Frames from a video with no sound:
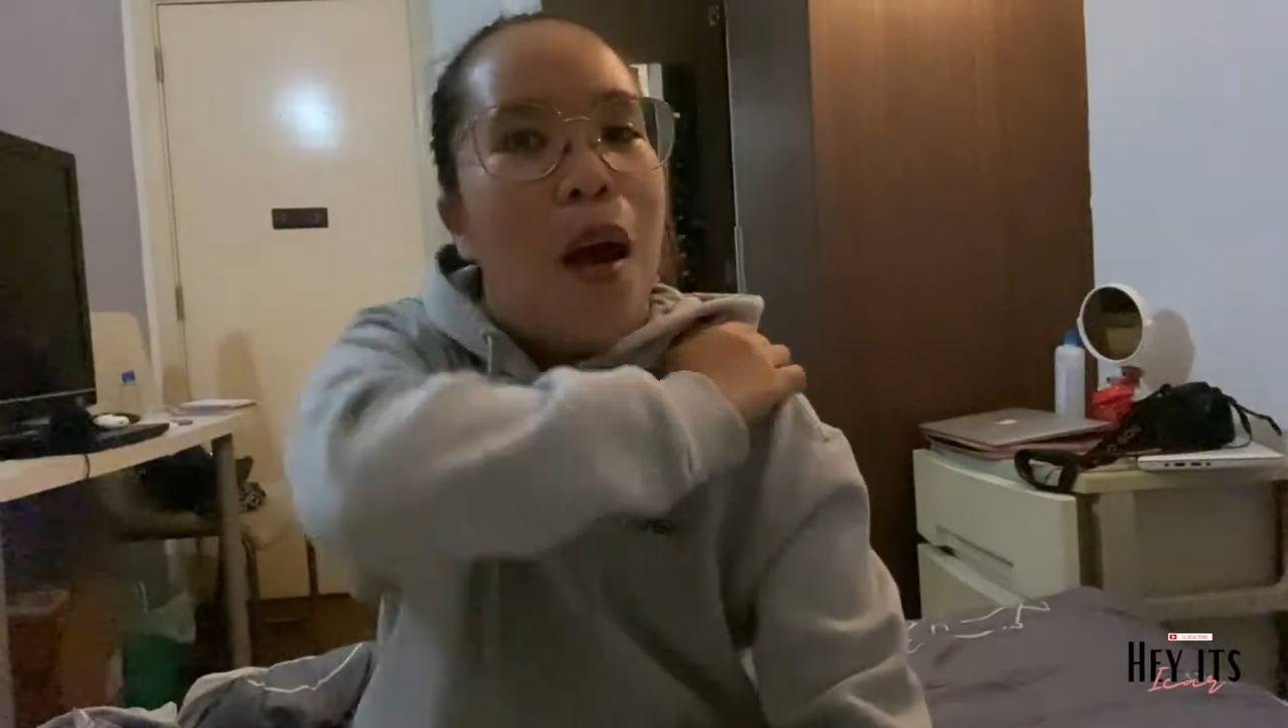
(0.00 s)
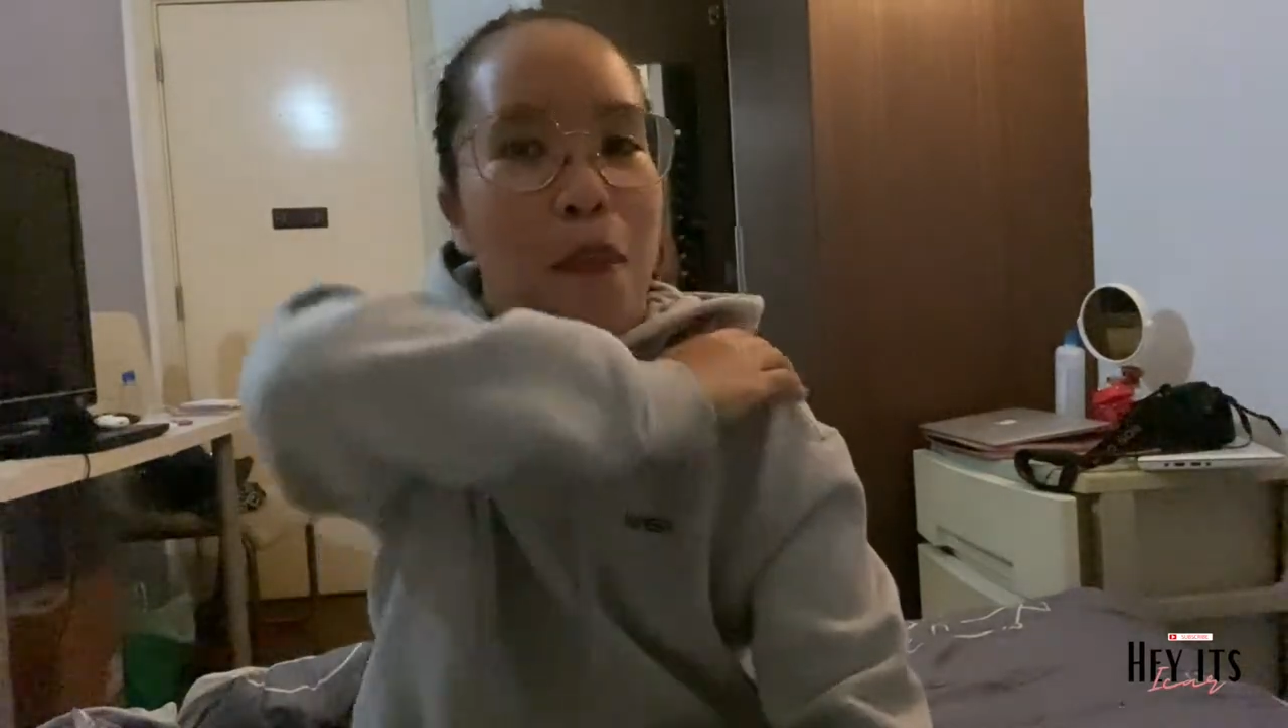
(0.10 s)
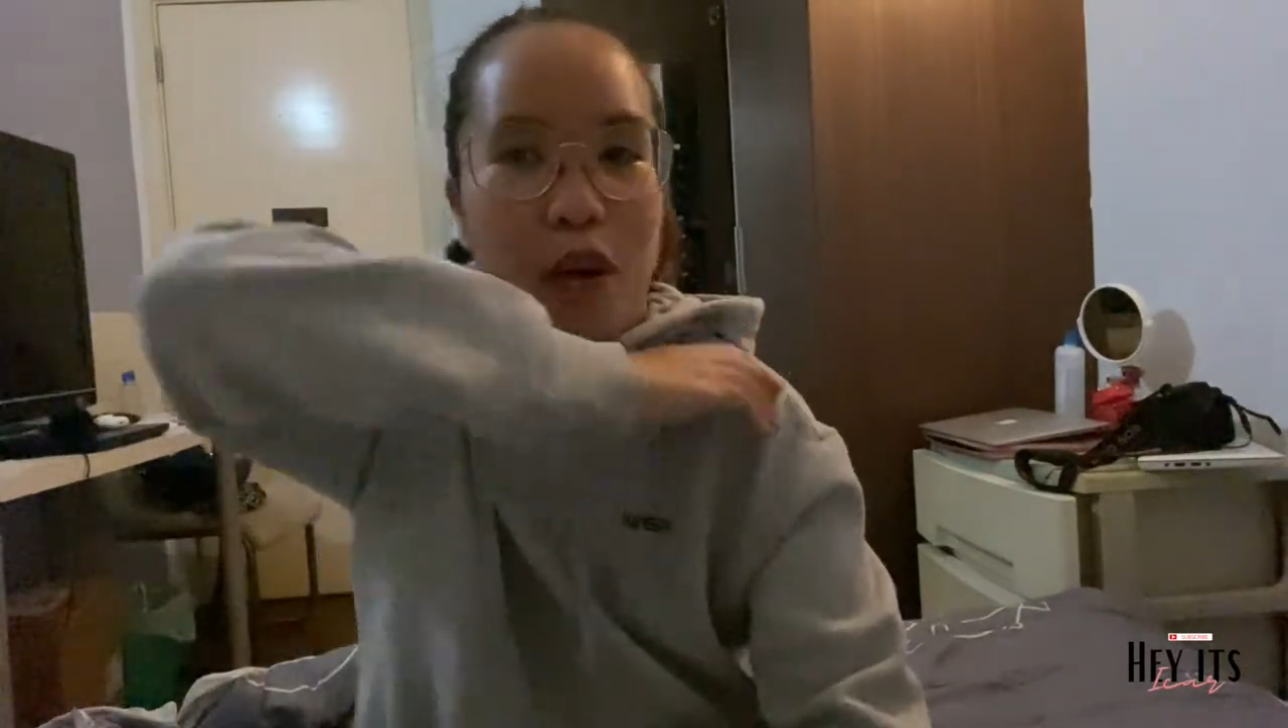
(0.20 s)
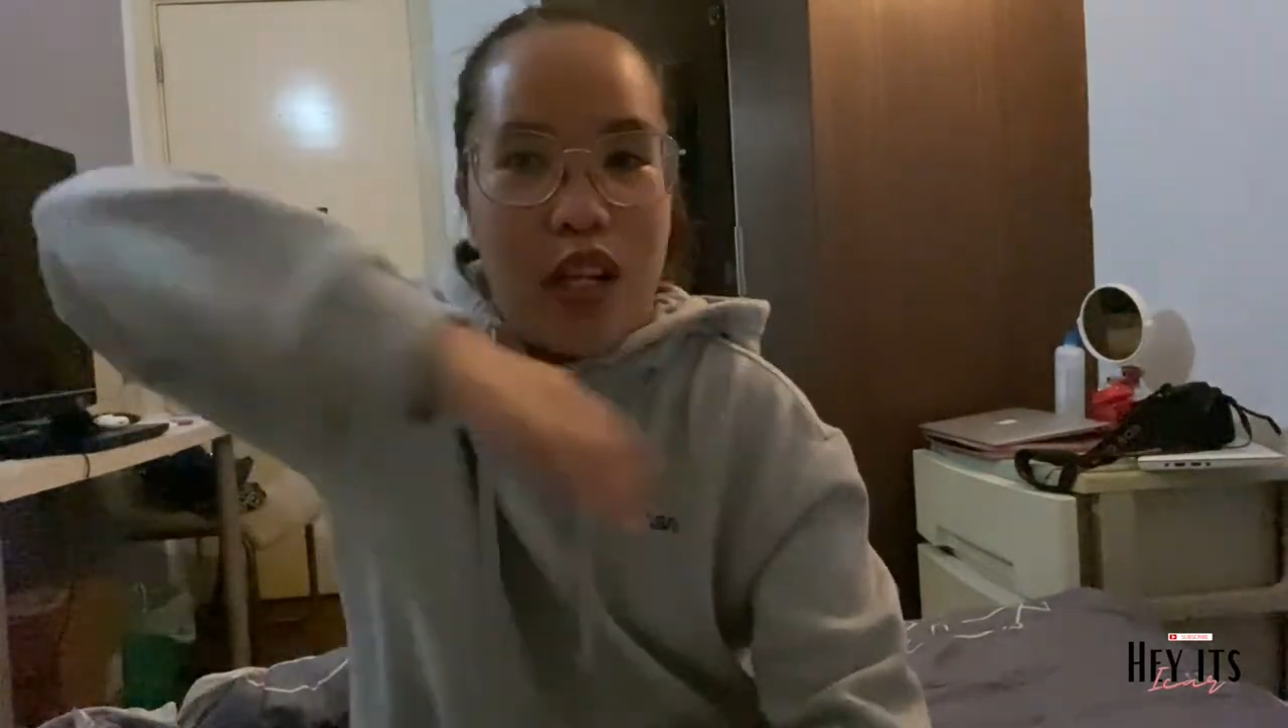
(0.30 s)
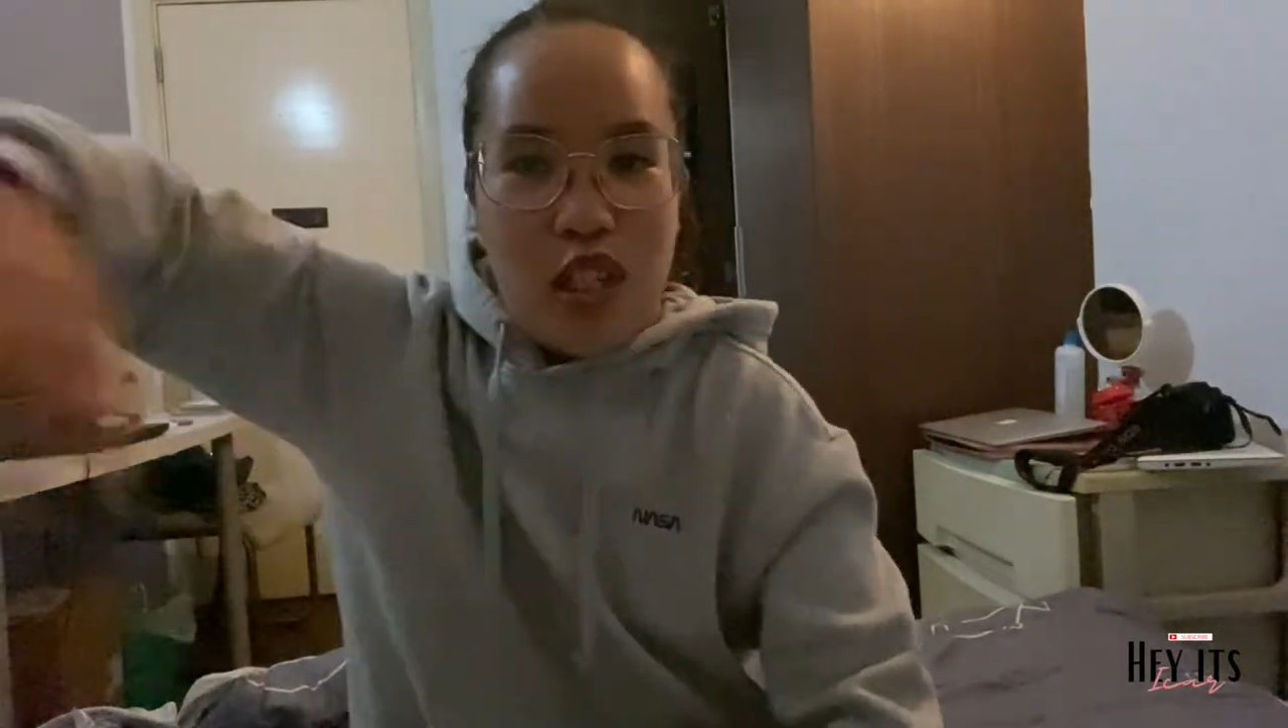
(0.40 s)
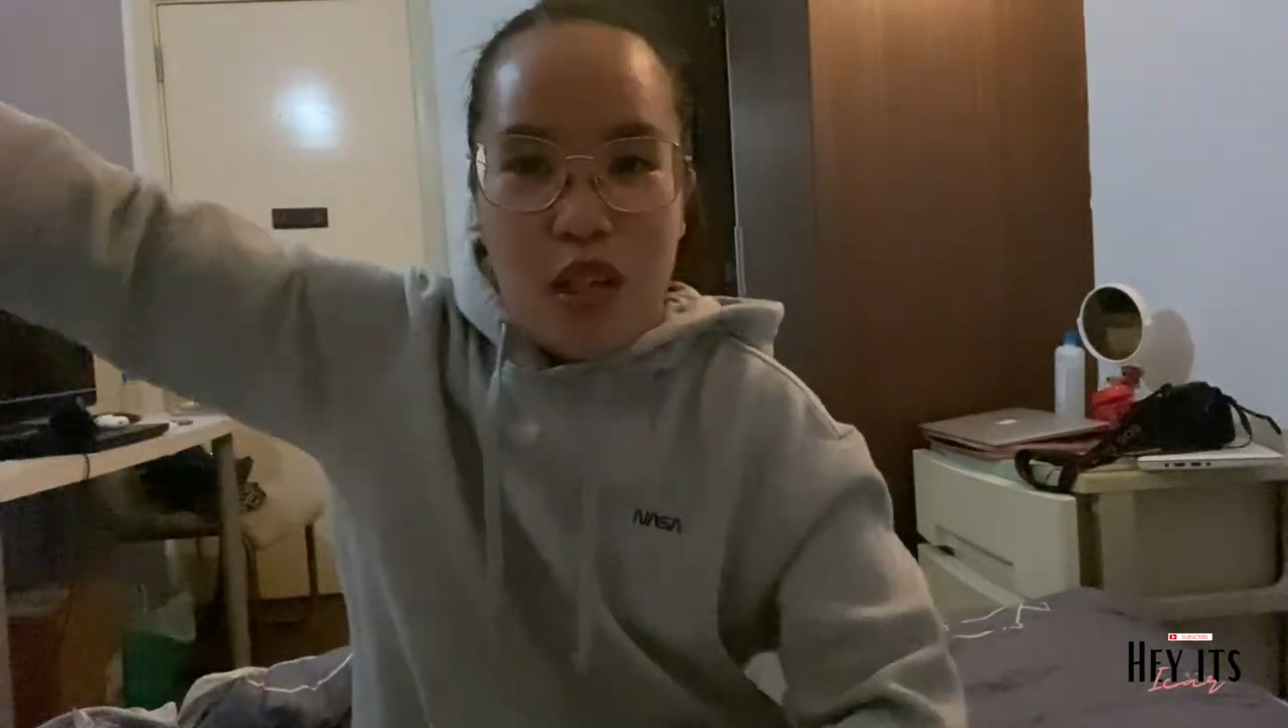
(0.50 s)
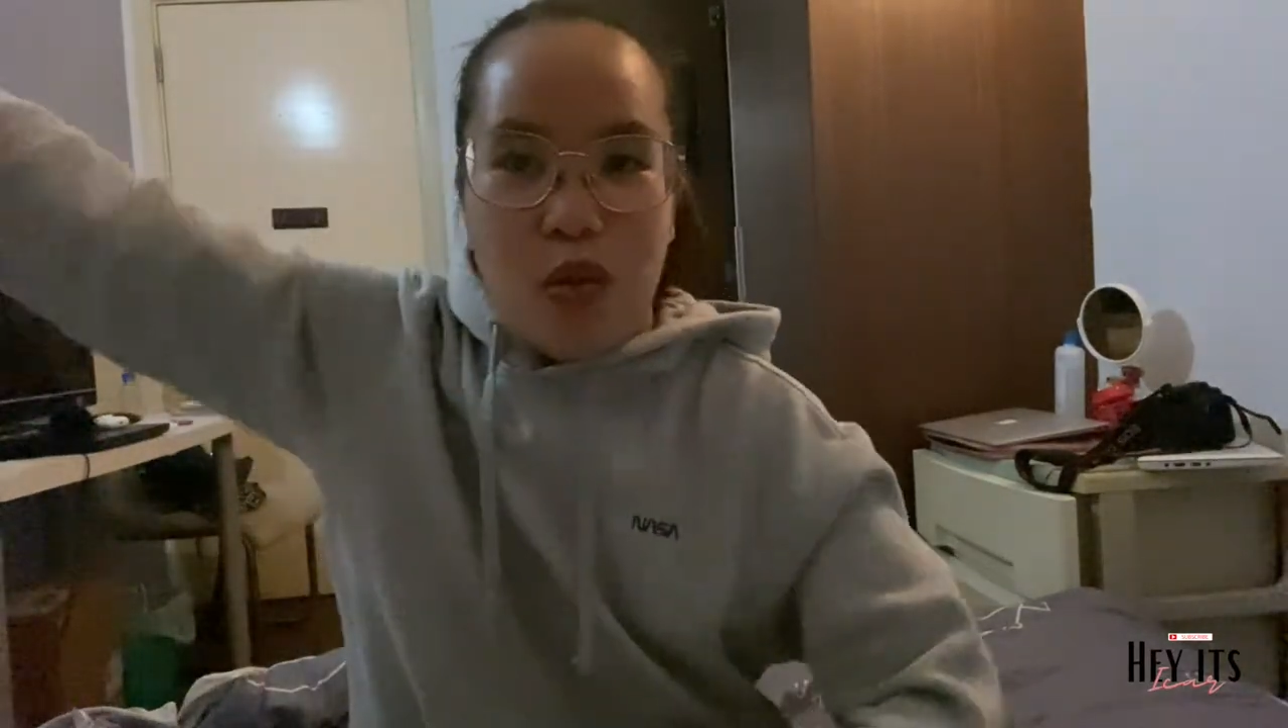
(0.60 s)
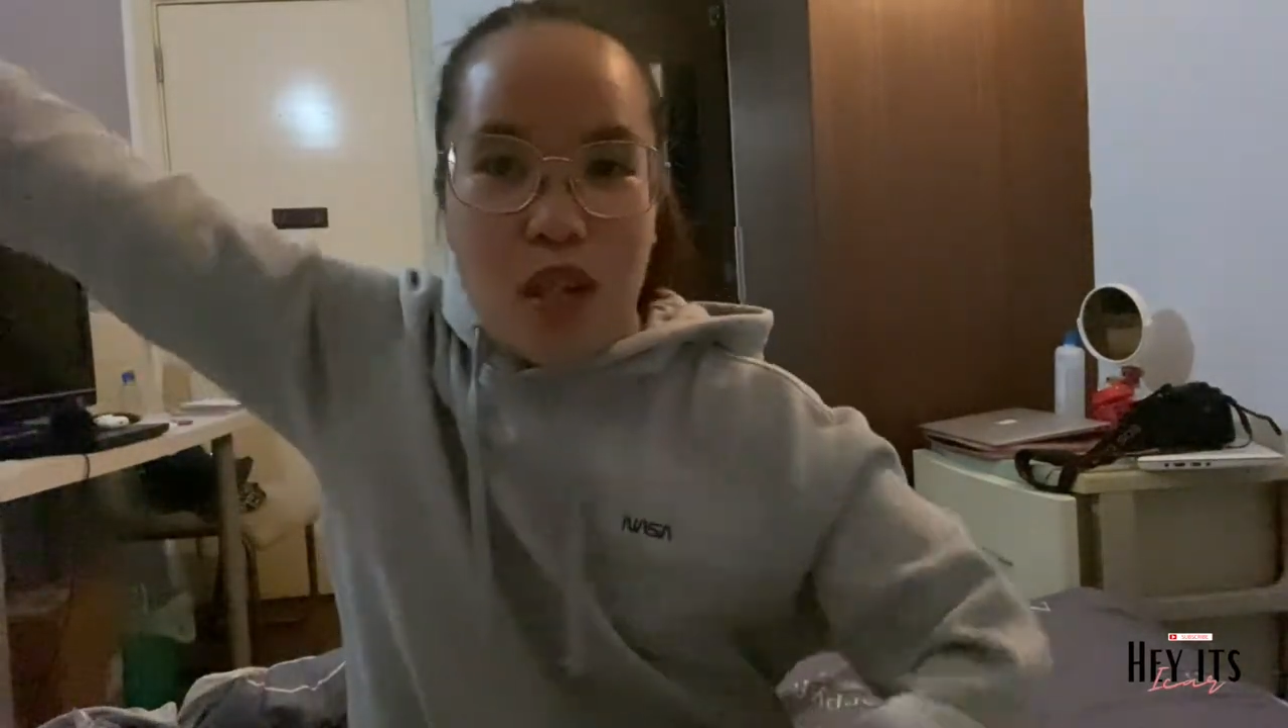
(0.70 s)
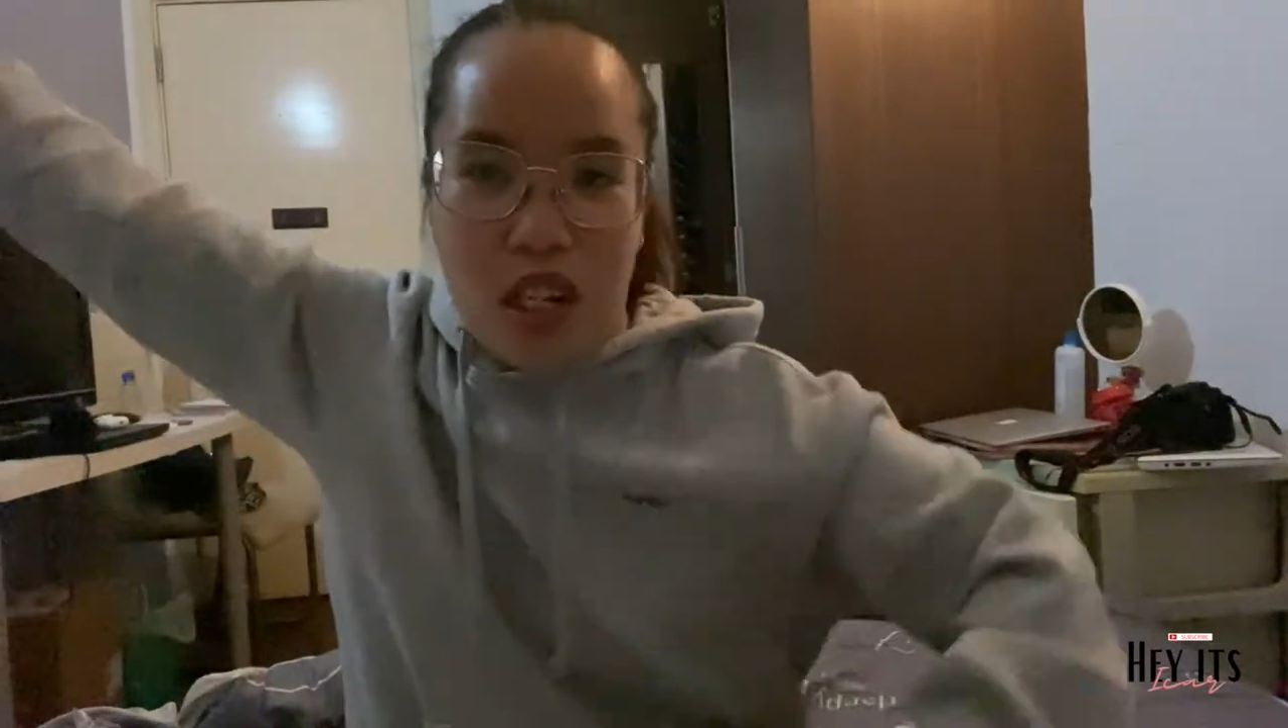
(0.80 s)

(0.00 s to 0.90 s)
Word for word: pretty soon